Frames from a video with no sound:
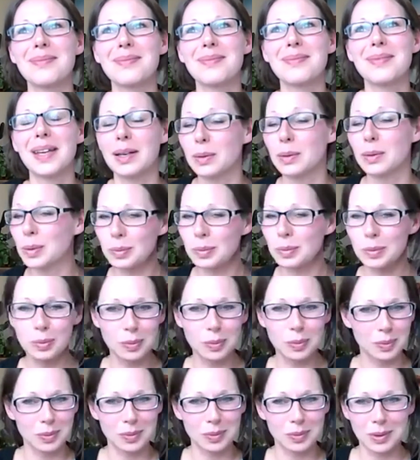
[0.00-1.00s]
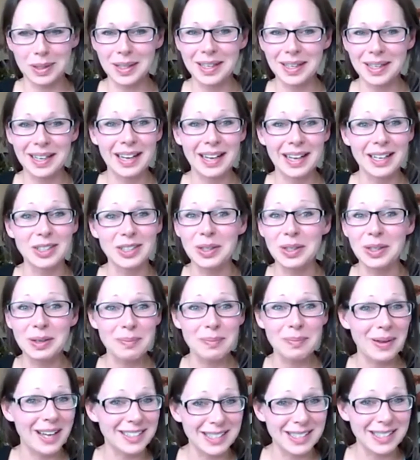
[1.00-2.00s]
like really again during
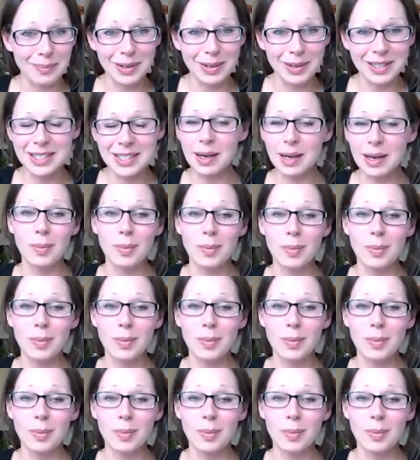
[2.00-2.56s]
pandemic time,